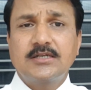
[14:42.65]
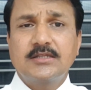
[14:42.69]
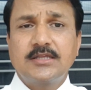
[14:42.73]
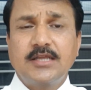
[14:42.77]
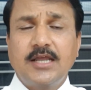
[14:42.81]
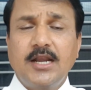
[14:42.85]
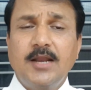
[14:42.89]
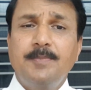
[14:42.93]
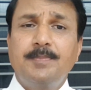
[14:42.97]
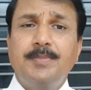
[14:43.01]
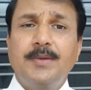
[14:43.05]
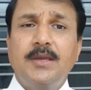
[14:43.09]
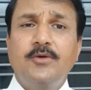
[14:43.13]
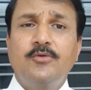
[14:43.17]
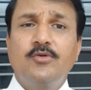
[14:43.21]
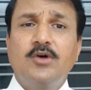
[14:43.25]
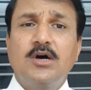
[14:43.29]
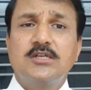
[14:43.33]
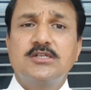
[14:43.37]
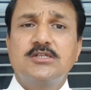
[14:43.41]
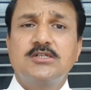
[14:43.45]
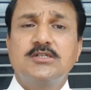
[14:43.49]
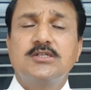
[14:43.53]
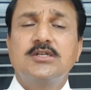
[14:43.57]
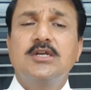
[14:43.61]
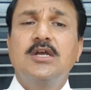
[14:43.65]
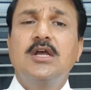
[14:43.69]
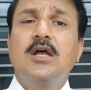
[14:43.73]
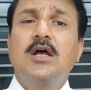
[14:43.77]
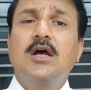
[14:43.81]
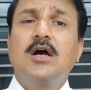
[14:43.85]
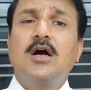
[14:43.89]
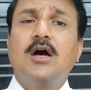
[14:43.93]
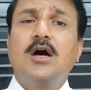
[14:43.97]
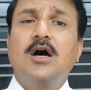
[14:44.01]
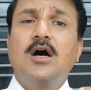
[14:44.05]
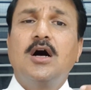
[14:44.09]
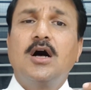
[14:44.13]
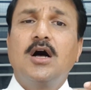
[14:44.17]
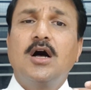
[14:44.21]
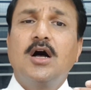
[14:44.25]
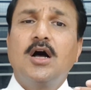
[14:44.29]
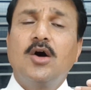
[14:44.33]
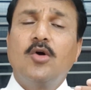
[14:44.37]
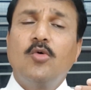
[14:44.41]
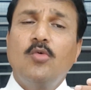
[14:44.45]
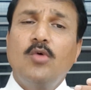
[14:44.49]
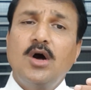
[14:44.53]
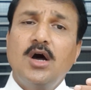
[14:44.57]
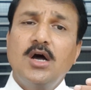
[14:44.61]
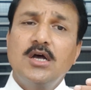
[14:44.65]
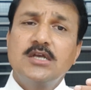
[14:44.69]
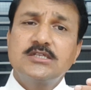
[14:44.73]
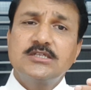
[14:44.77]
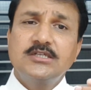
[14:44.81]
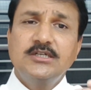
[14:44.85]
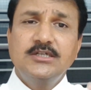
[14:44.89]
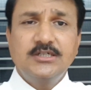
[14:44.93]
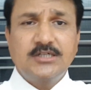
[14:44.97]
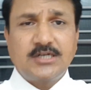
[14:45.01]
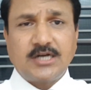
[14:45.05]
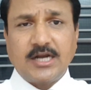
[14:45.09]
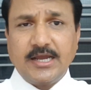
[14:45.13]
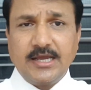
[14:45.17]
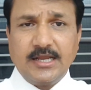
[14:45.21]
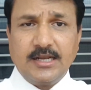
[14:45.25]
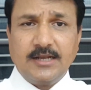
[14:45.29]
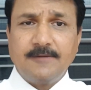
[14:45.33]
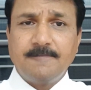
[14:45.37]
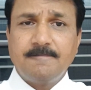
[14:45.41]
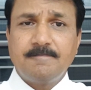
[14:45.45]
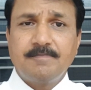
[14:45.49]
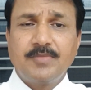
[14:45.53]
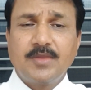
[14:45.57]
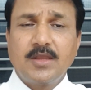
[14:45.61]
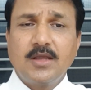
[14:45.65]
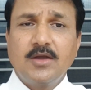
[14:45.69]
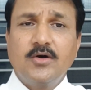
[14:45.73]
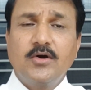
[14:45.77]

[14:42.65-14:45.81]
therapy was, uh, was in trial.